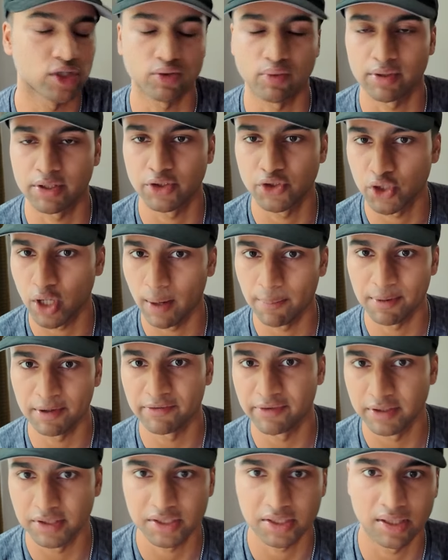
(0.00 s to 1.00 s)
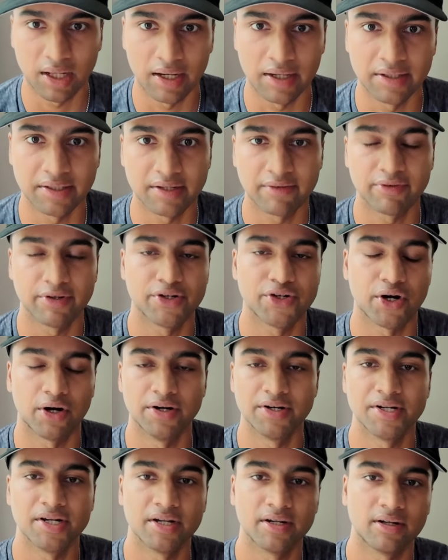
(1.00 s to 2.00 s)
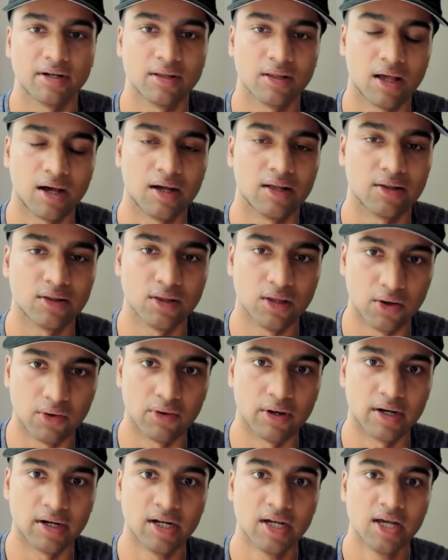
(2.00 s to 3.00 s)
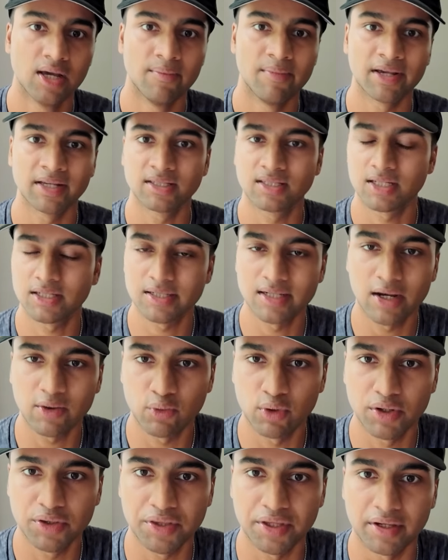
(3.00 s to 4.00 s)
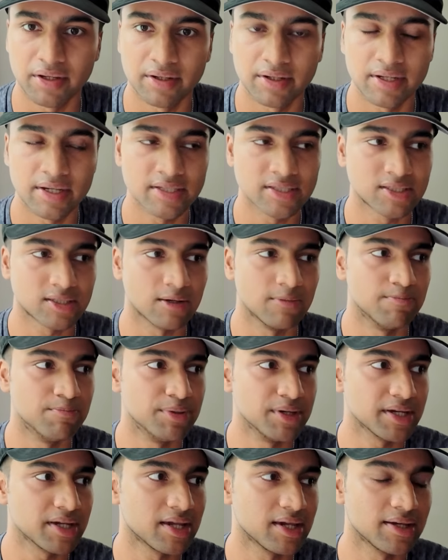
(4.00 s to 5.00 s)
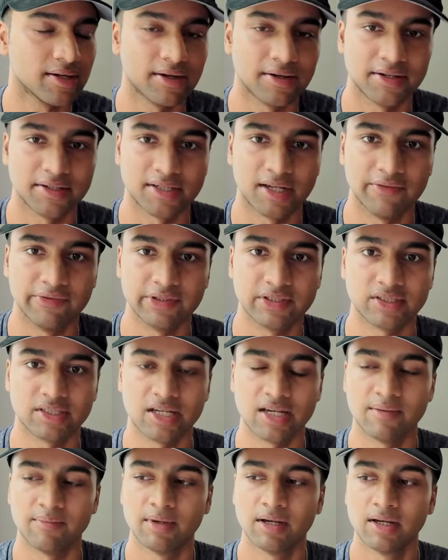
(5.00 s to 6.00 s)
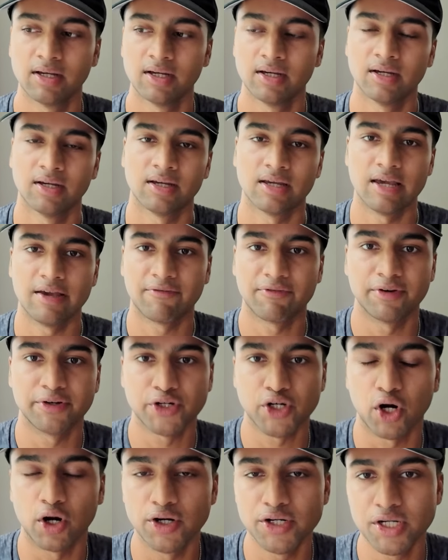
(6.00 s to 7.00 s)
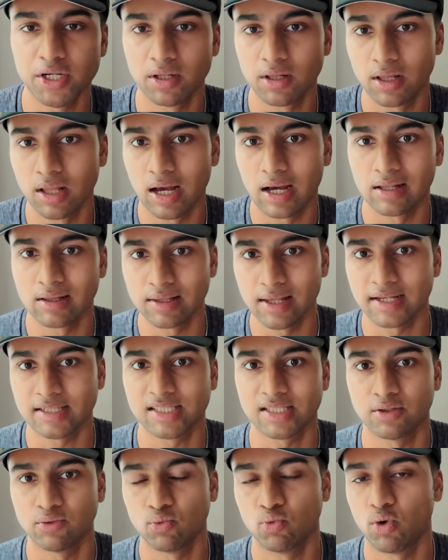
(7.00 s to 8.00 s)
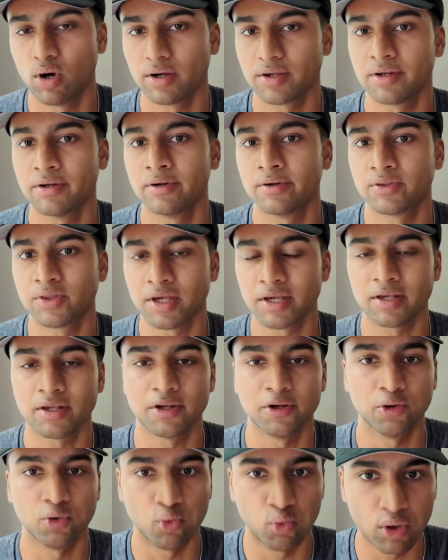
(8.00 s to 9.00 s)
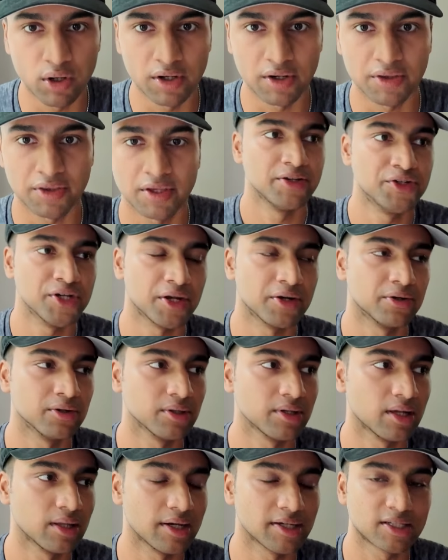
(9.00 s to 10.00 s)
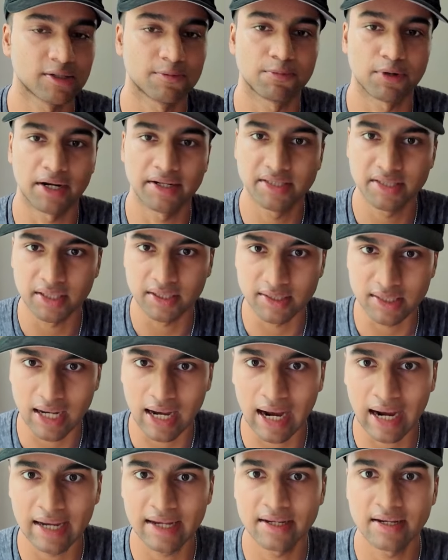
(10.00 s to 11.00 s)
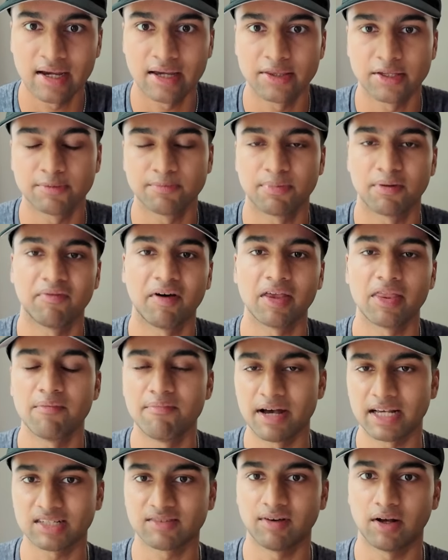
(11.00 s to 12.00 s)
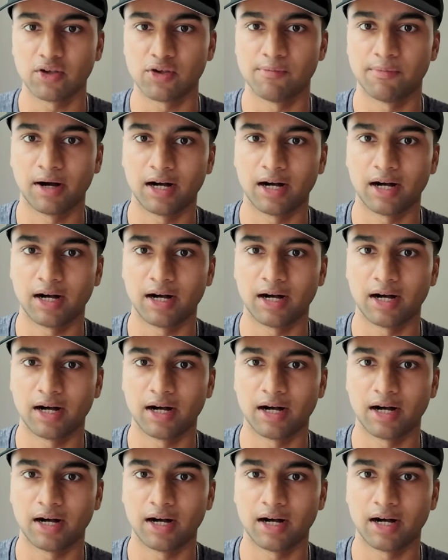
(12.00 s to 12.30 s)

you just want to drop your first client if you're charging a lot lower because it's just not worth it. It's a big hit on your self-esteem if you're charging a lot less than what you think you're worth. Generally, I like to price things high and then provide the best value